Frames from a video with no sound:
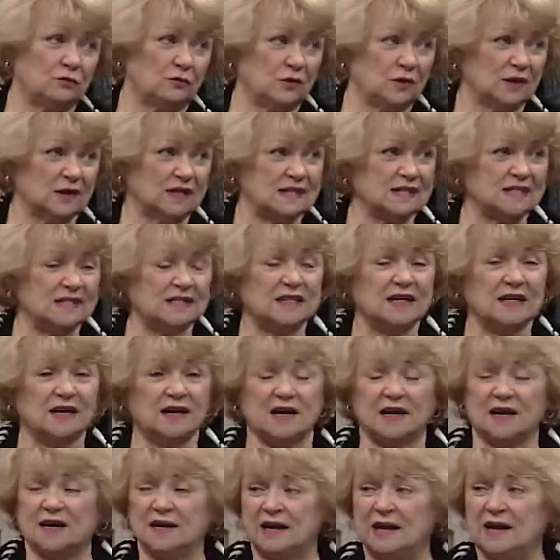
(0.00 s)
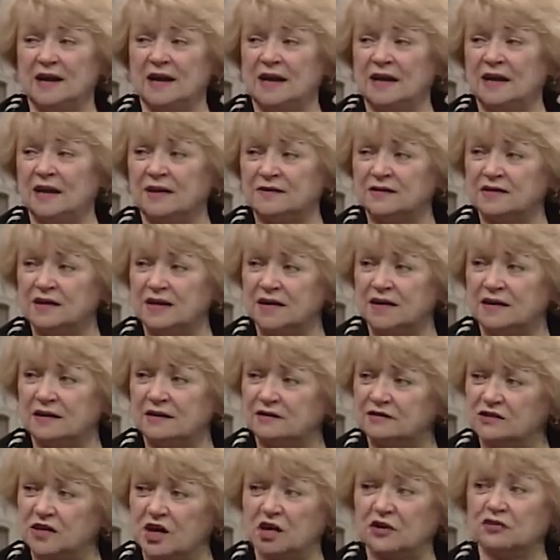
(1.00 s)
really sick and the
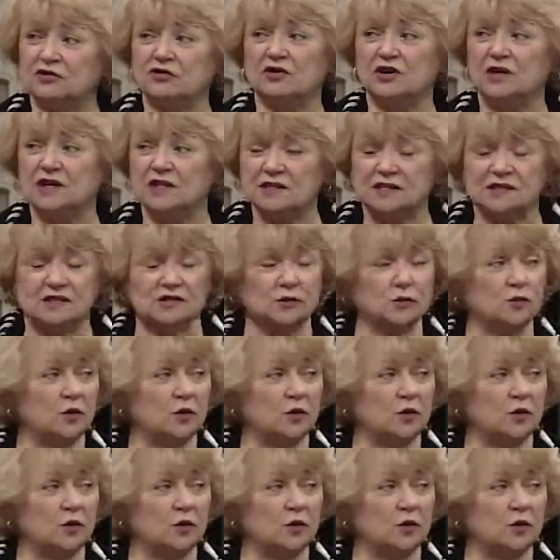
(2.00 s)
doctor needs to